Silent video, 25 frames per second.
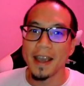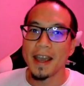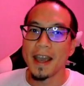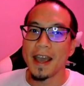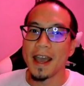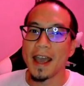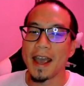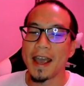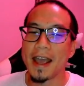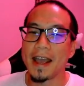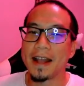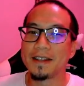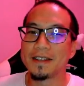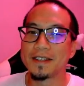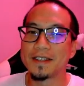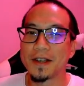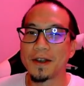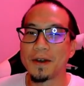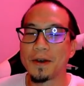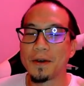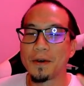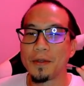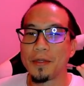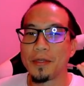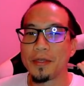And
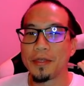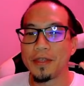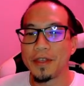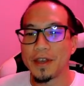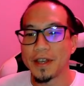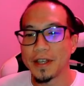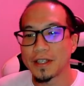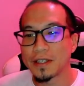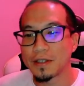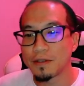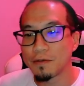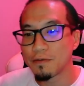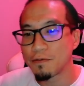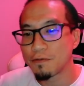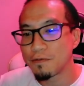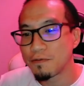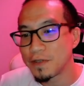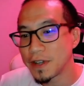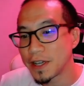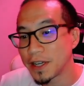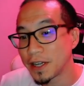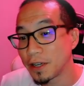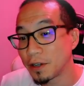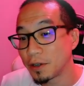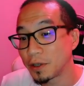so this
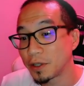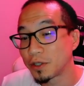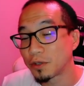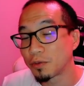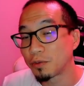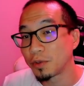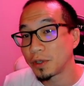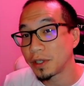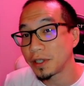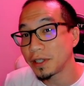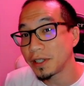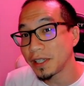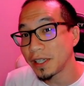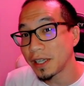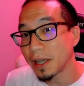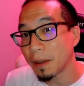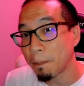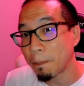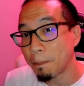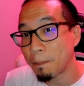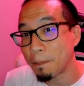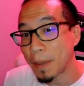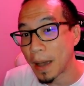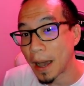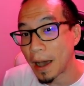video is really
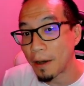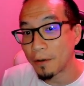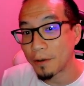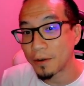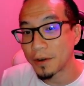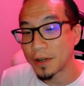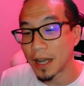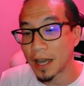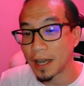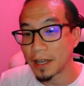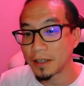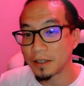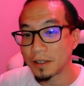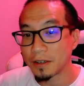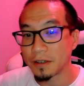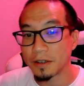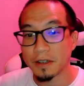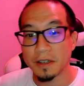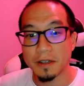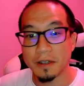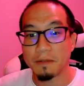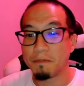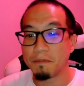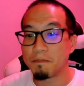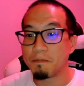about not
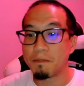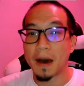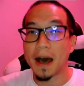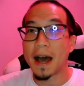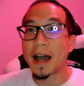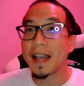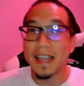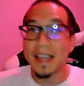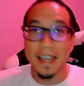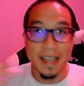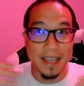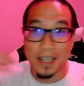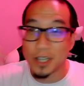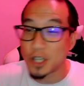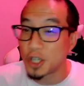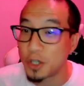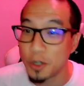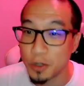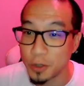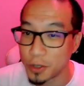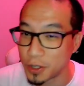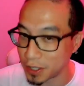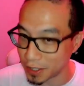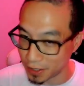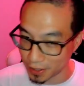my
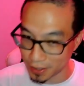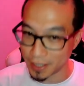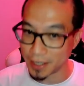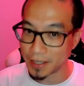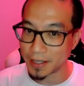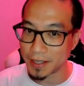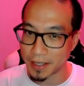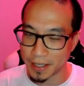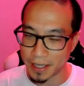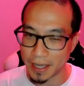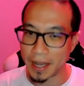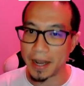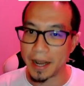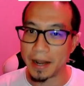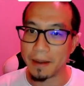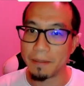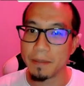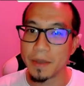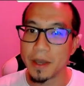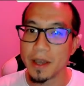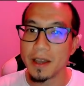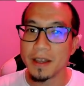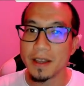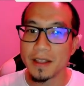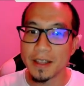issues in this game.
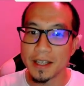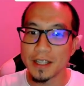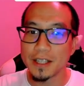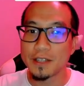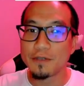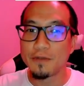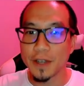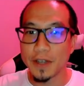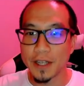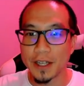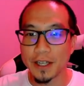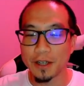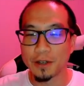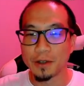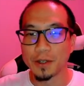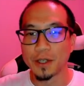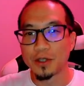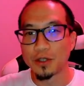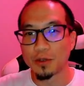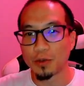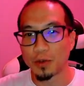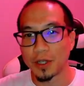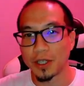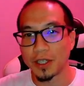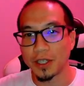This video
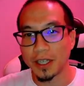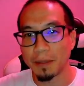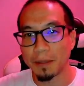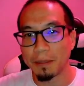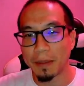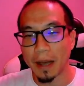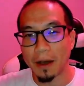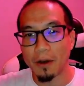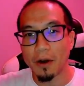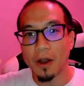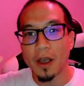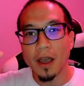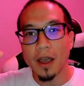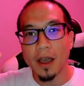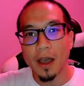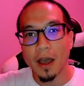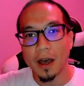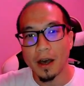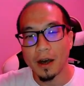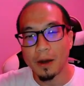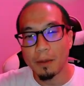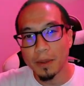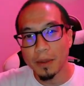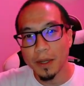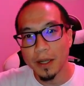is really about
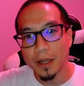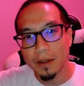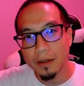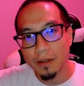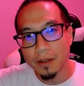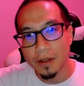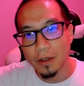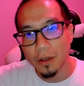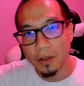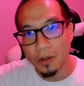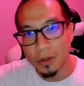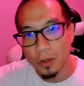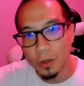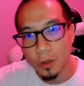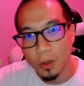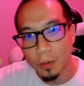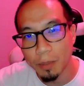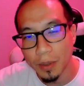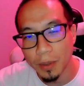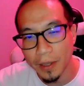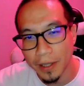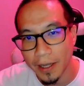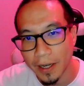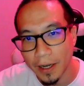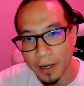helping the new
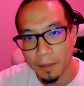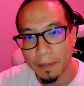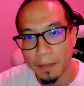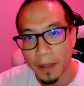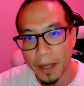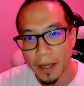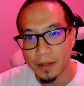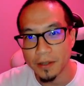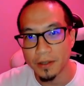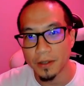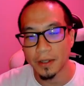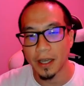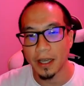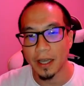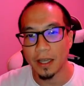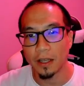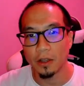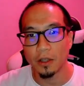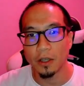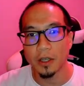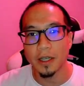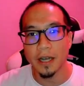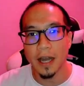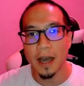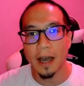player base, okay?
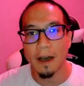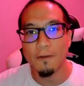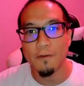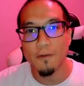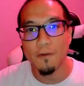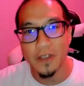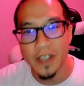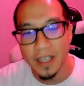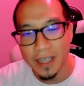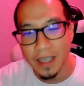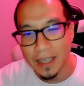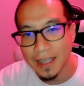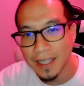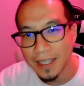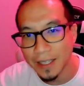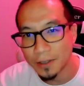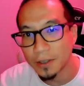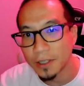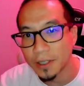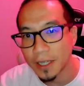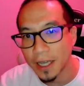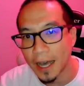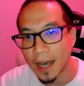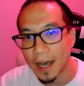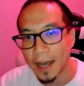Looking out for the little
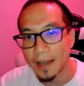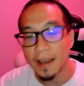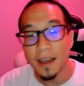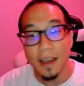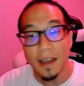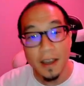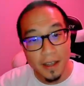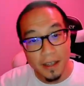guy.